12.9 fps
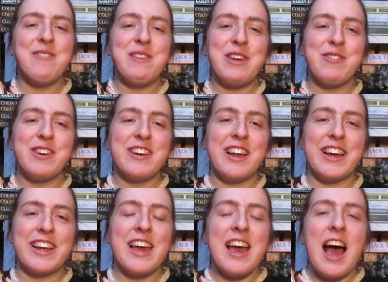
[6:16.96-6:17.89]
Even
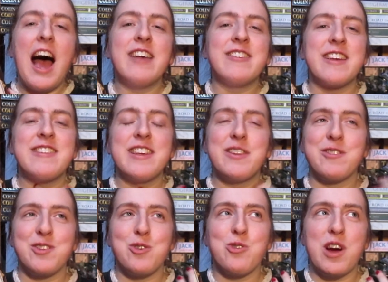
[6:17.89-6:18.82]
like, as I said, there
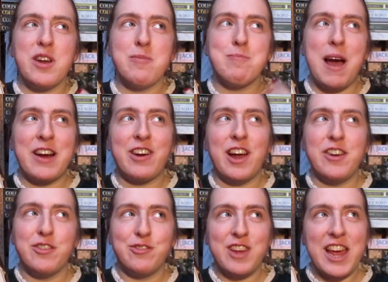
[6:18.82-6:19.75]
was no kind of
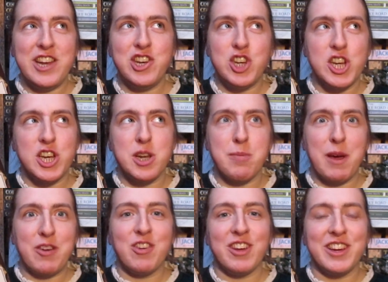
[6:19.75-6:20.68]
background of tension
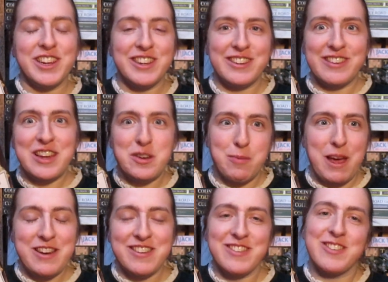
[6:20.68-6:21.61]
about like
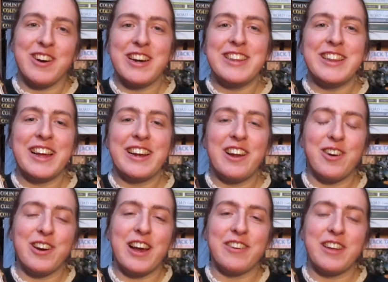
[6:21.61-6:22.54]
independence or anything
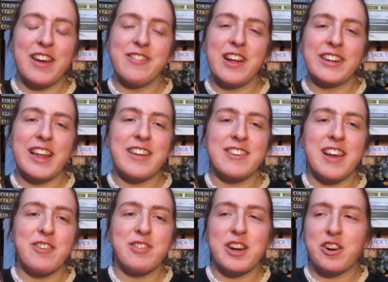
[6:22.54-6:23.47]
or like that
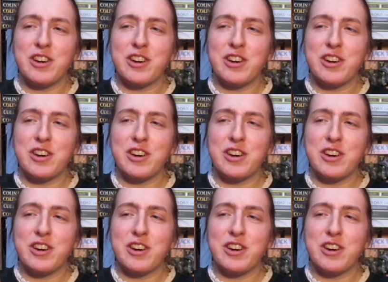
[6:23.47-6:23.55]
out there,